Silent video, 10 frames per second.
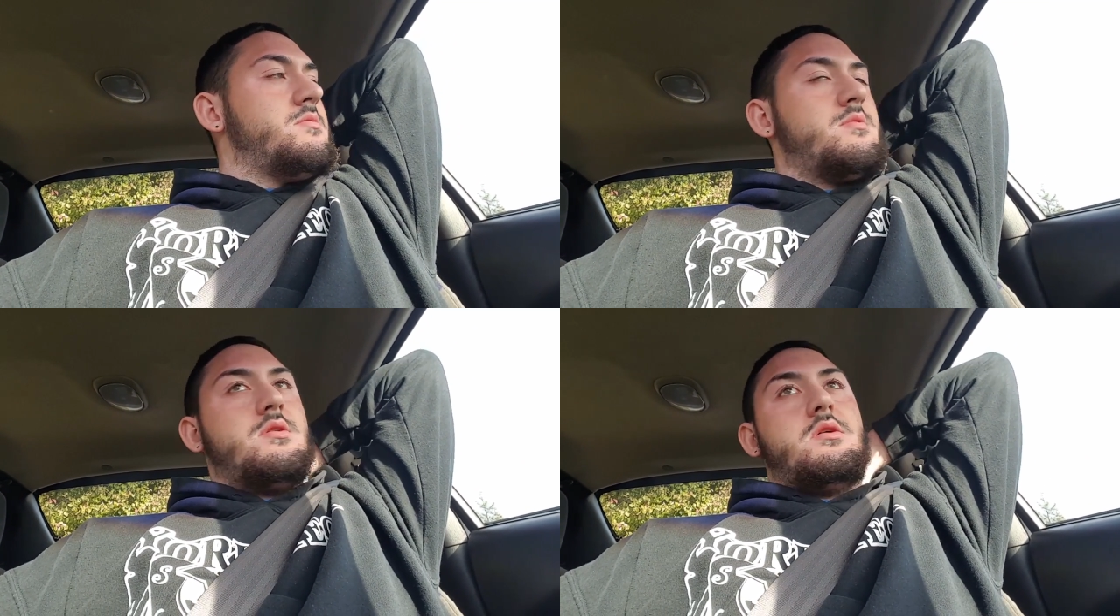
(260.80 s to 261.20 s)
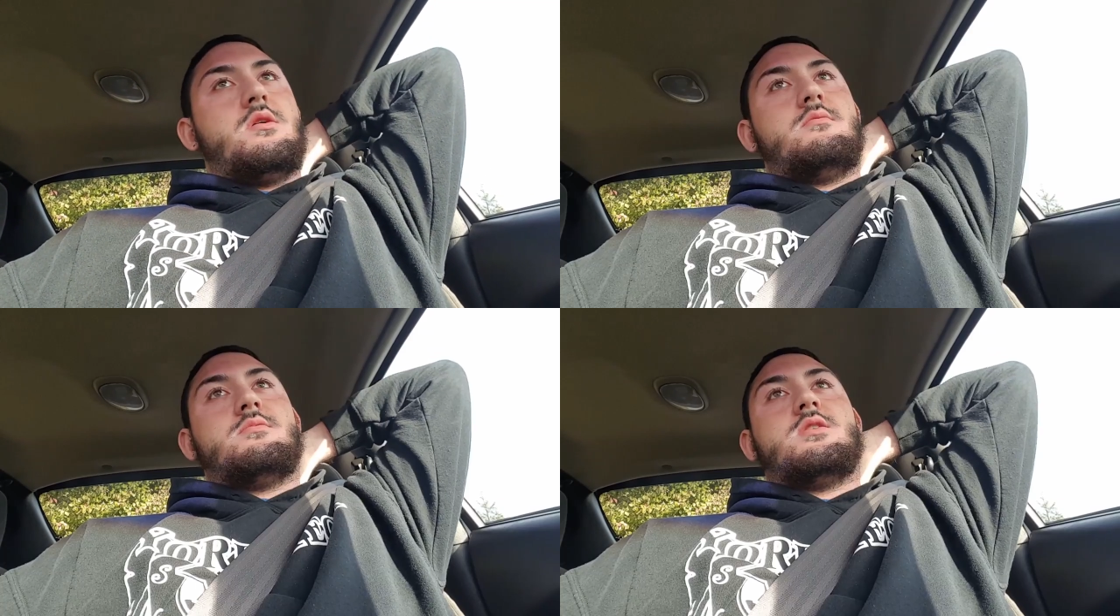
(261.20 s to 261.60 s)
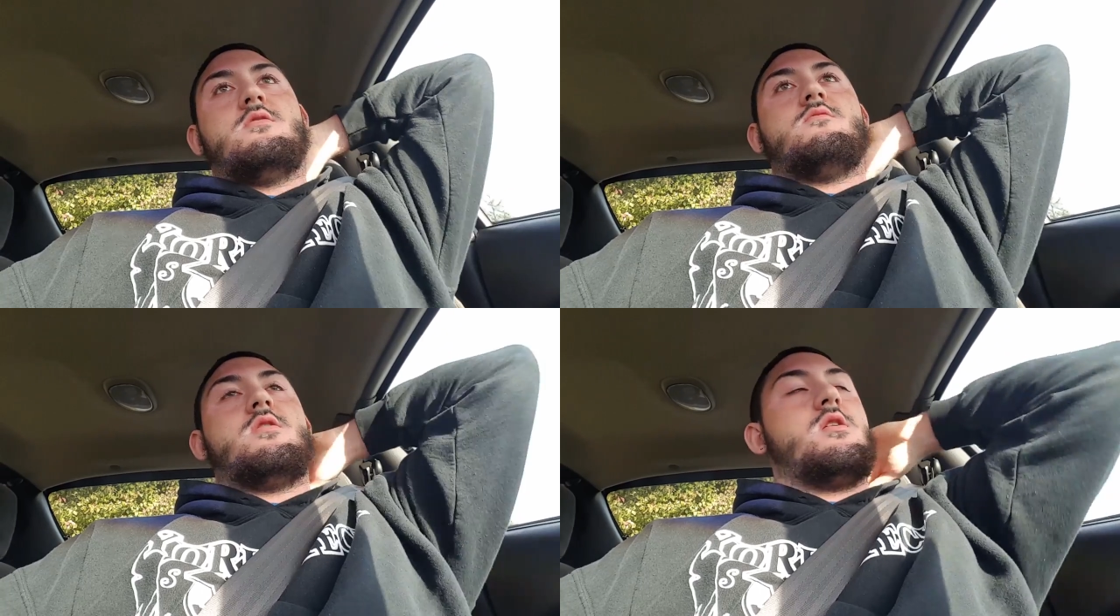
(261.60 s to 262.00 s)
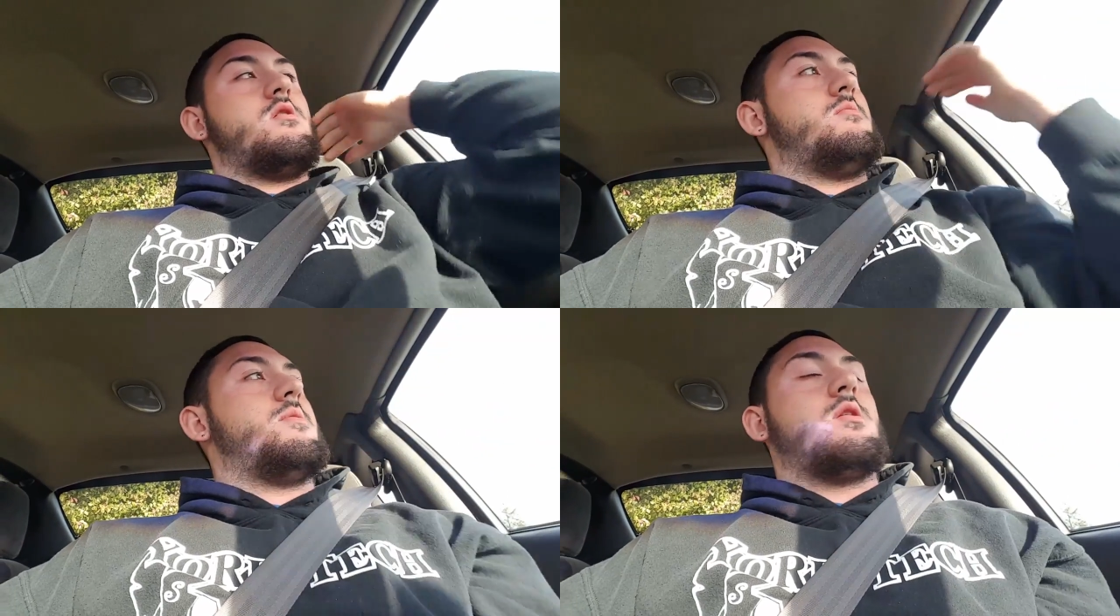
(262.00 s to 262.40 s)
But I'm sitting right
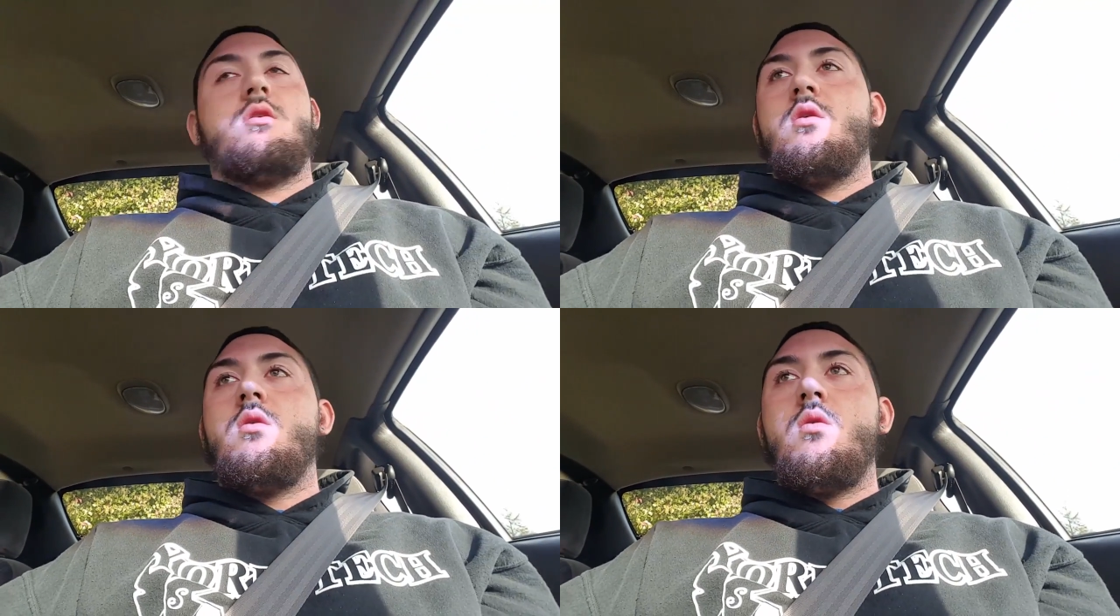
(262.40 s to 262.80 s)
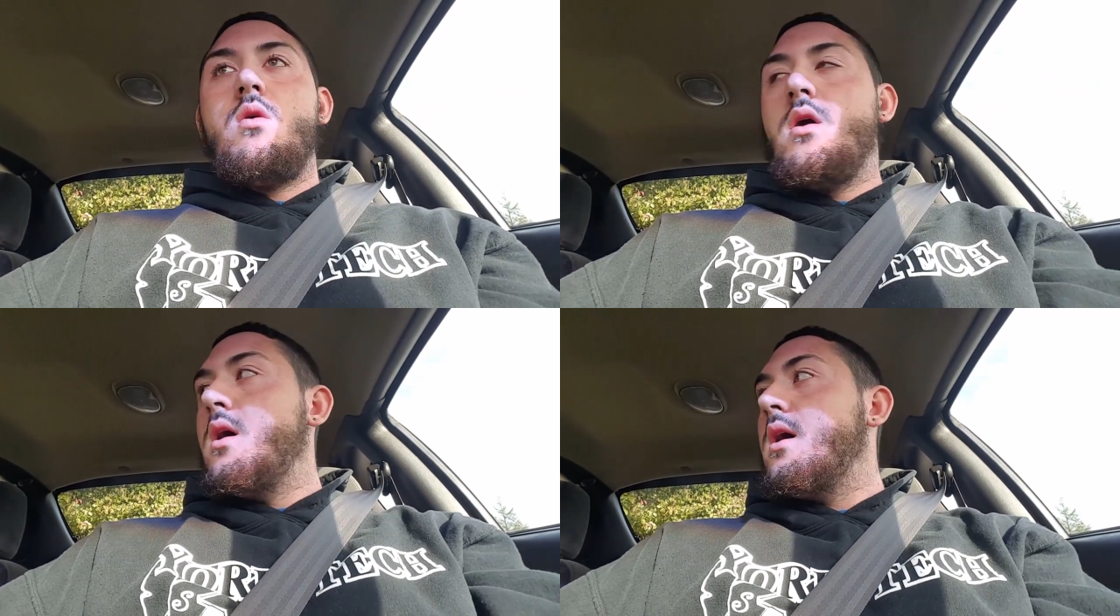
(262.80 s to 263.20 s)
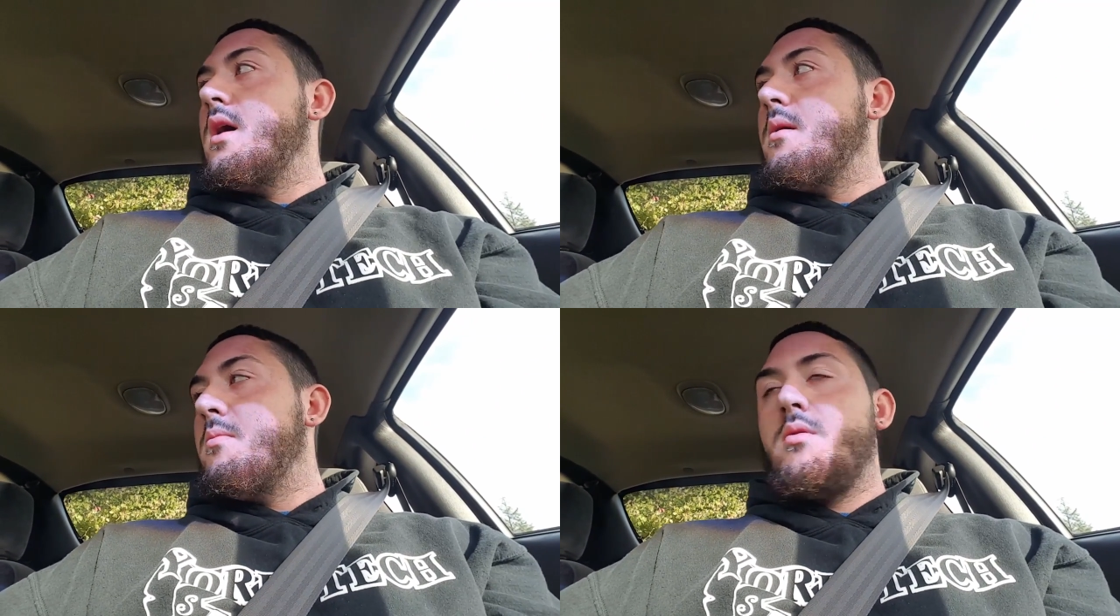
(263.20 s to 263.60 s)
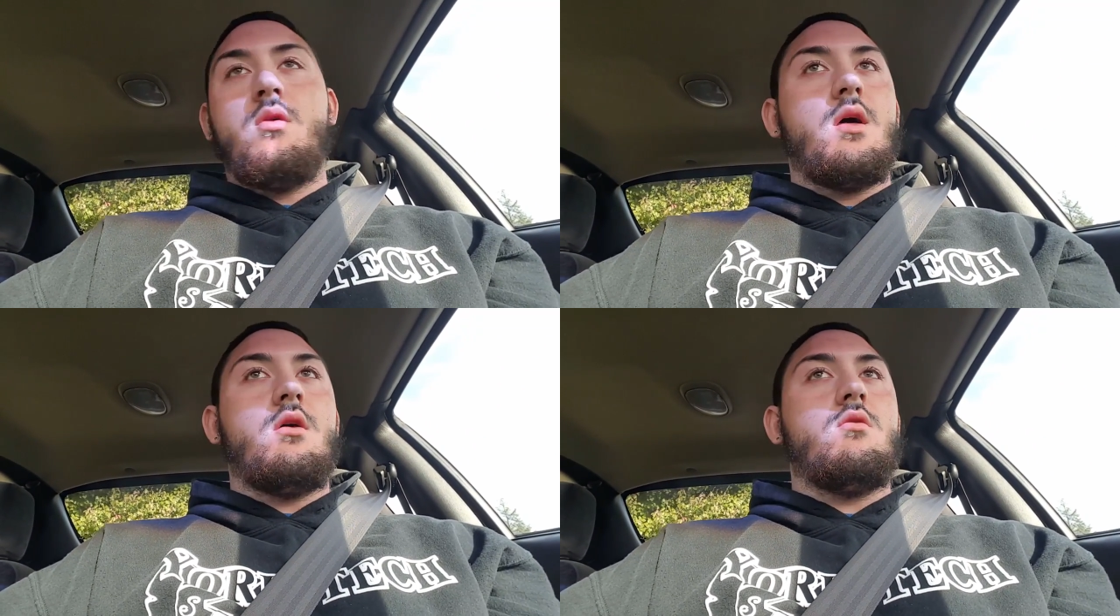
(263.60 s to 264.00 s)
here. about to go
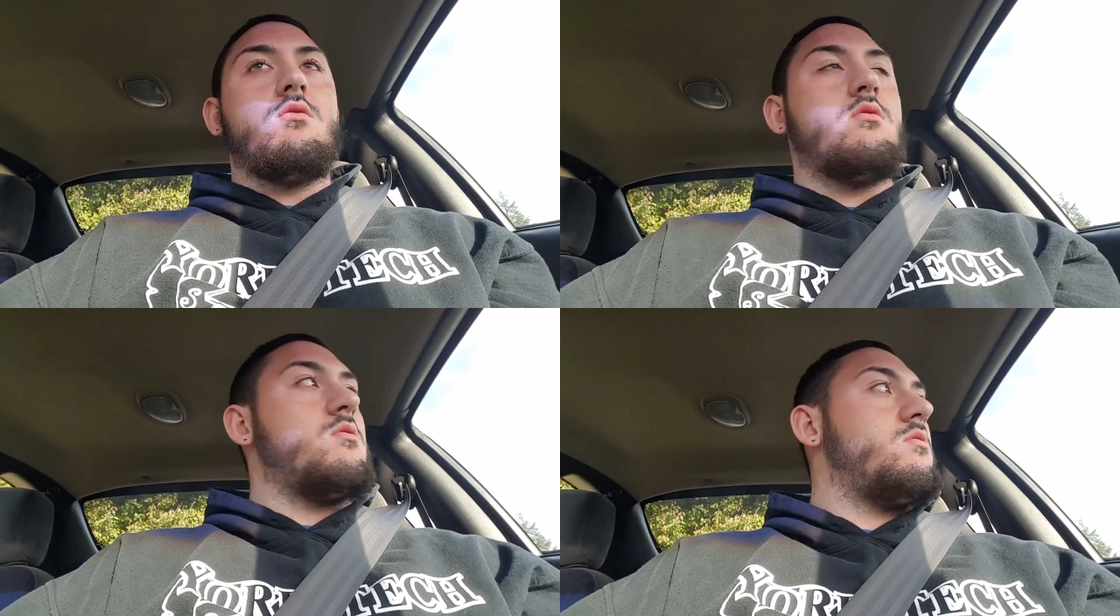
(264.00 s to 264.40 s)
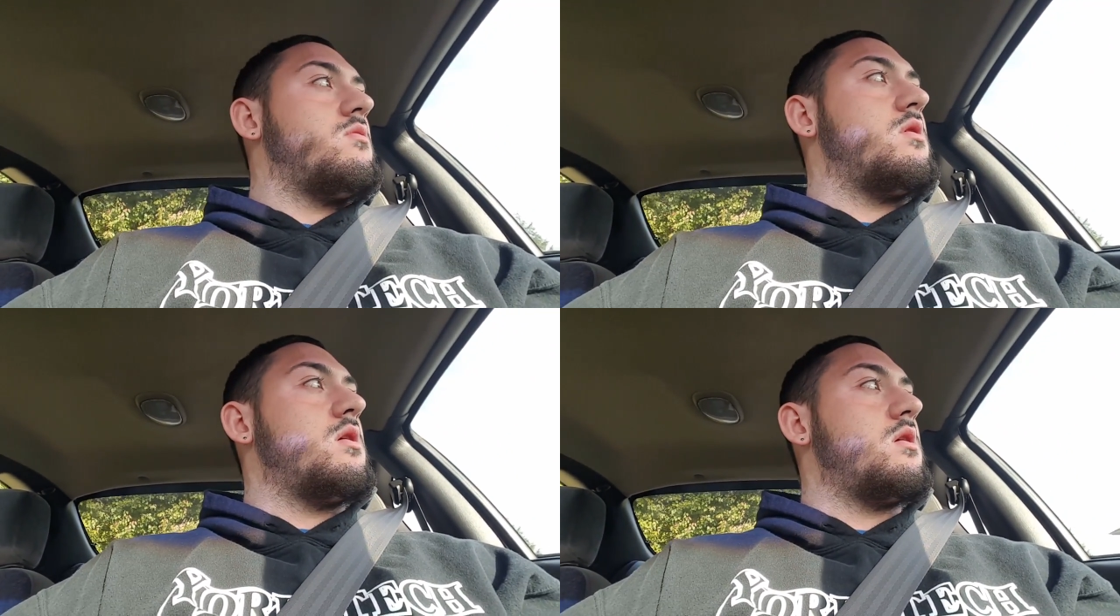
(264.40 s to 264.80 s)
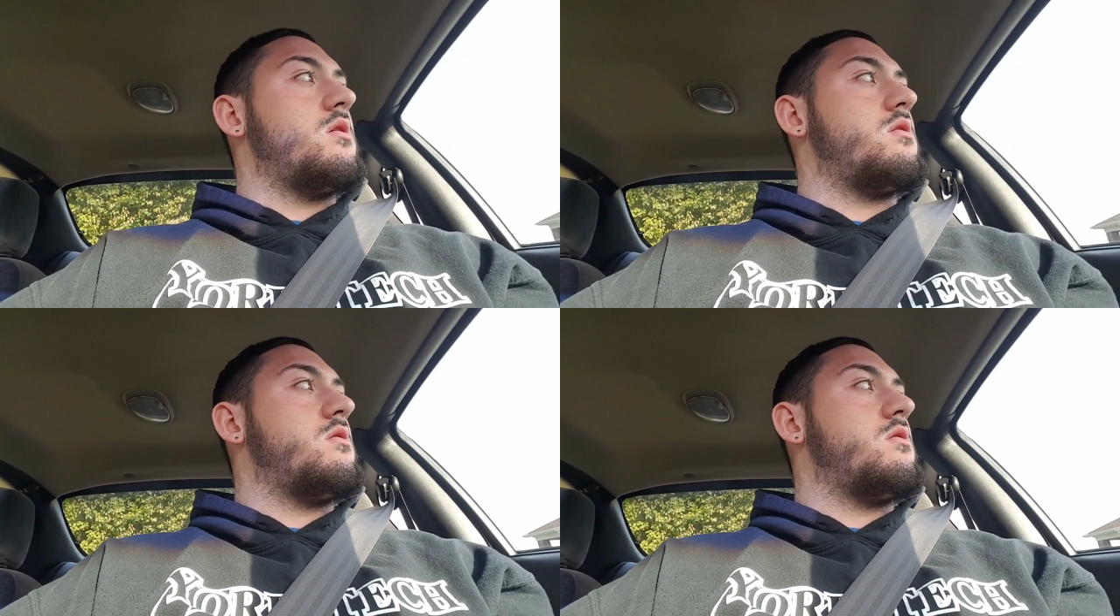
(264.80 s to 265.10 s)
pull out real quick.